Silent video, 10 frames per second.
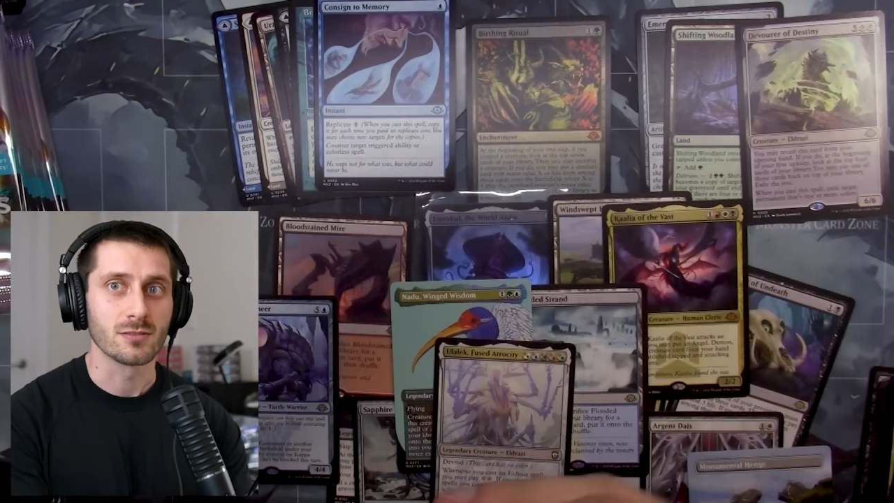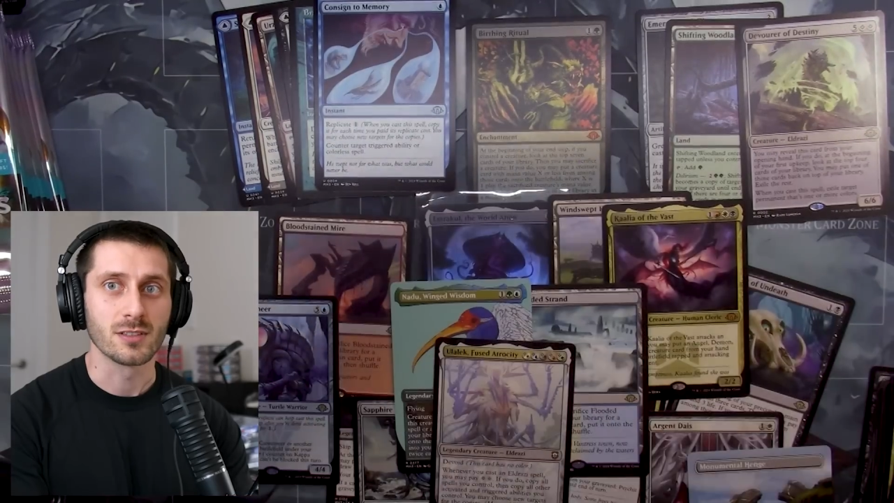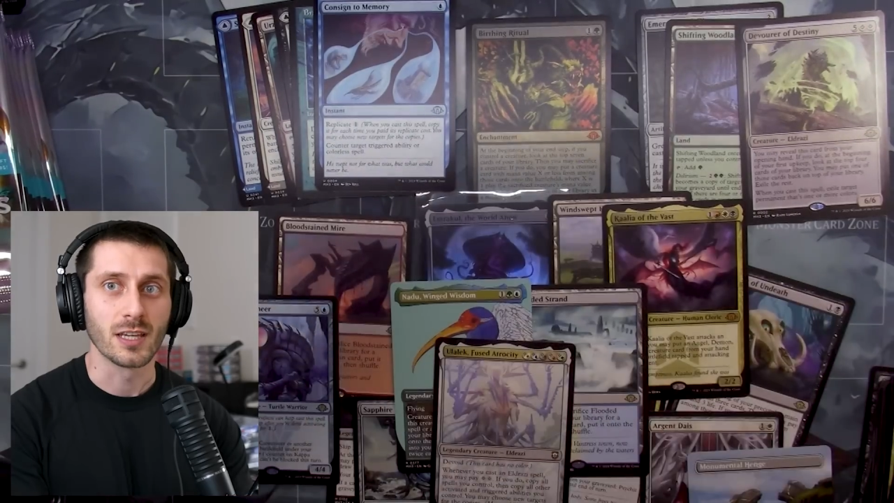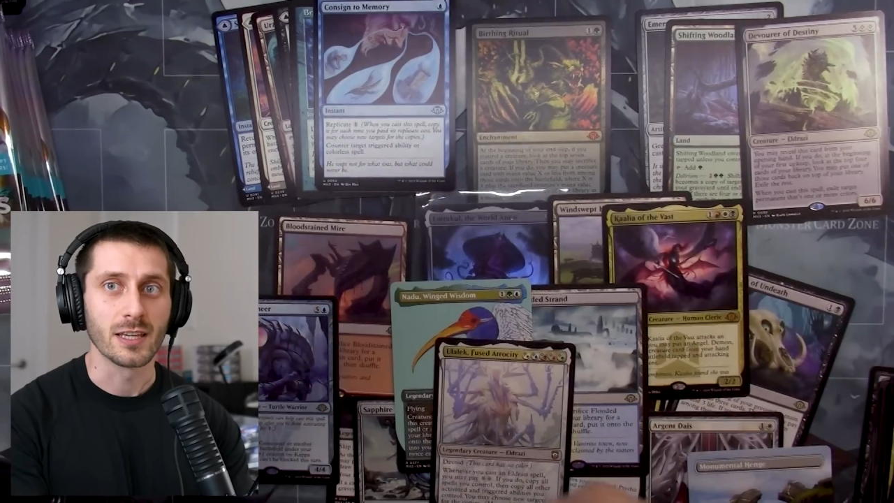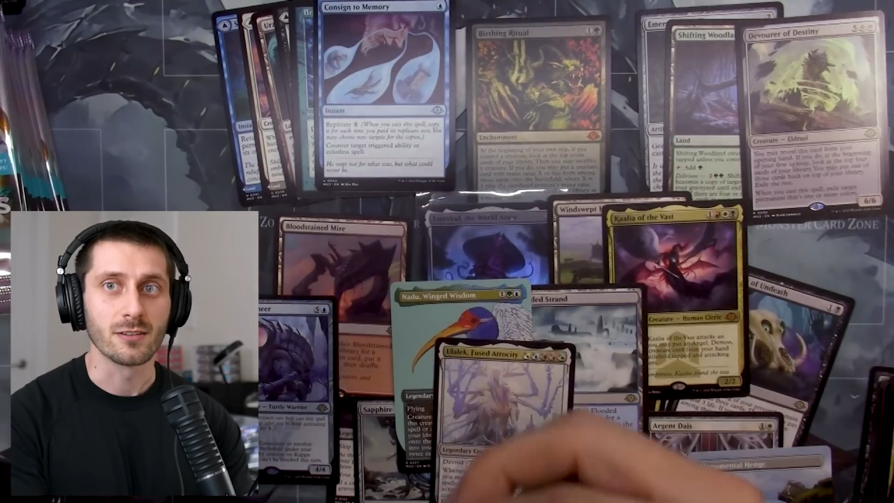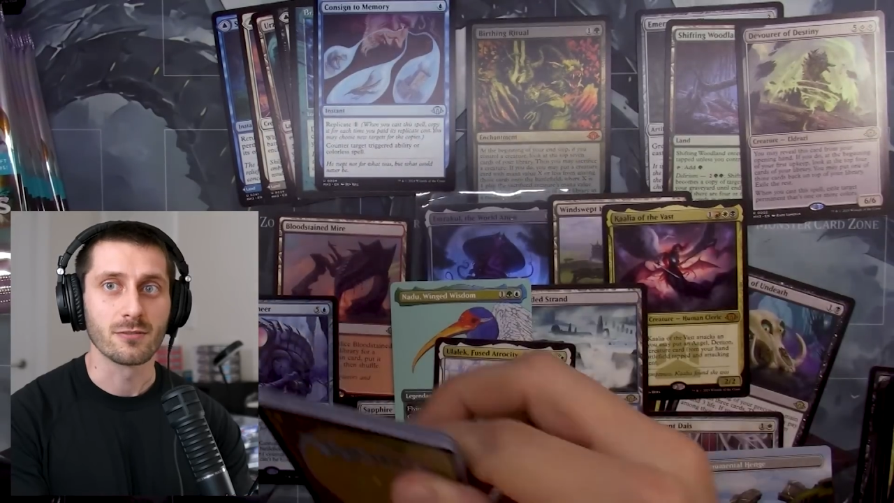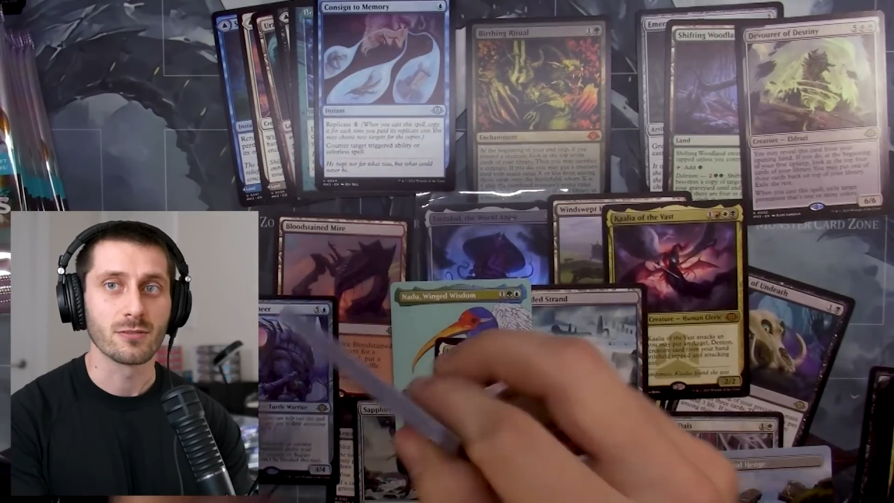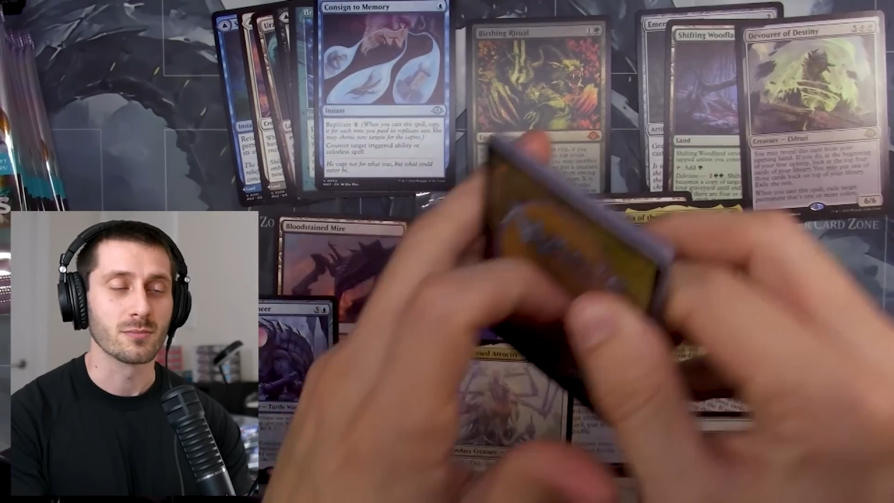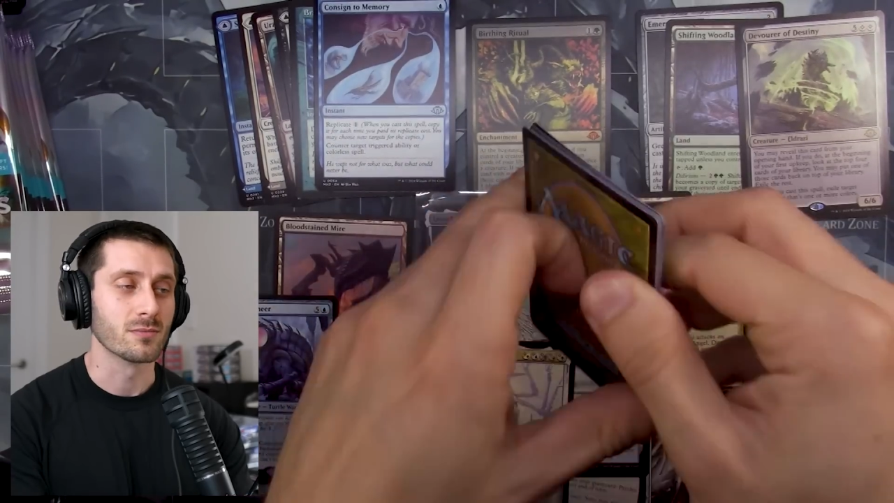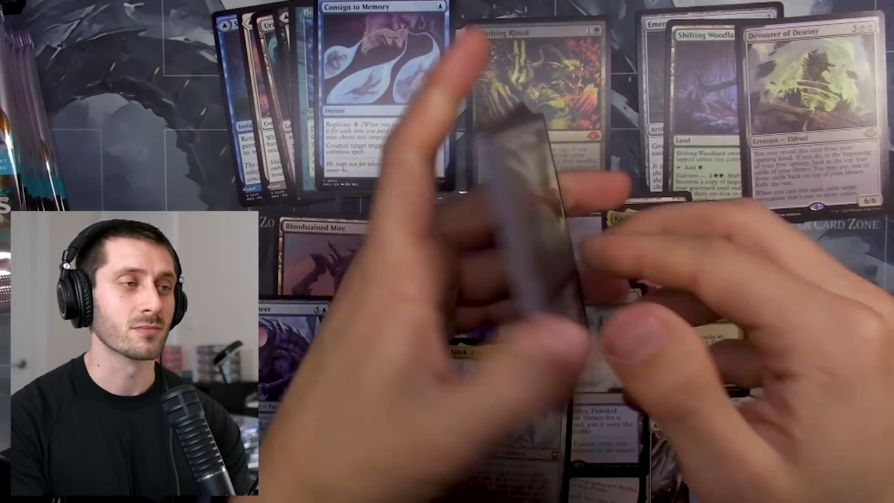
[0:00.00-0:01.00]
you could gain
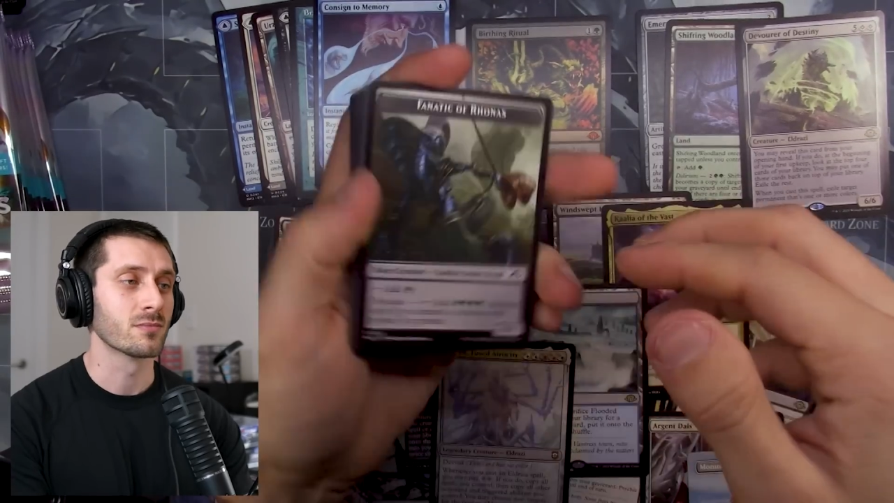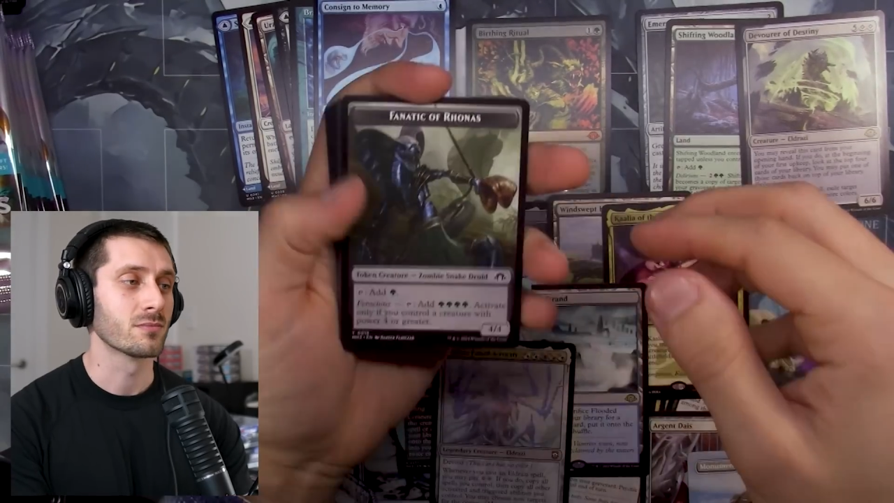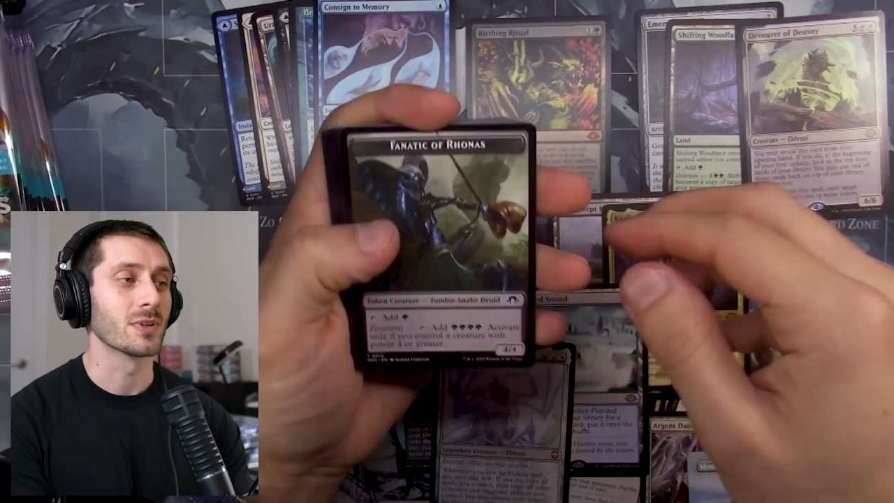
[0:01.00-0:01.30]
from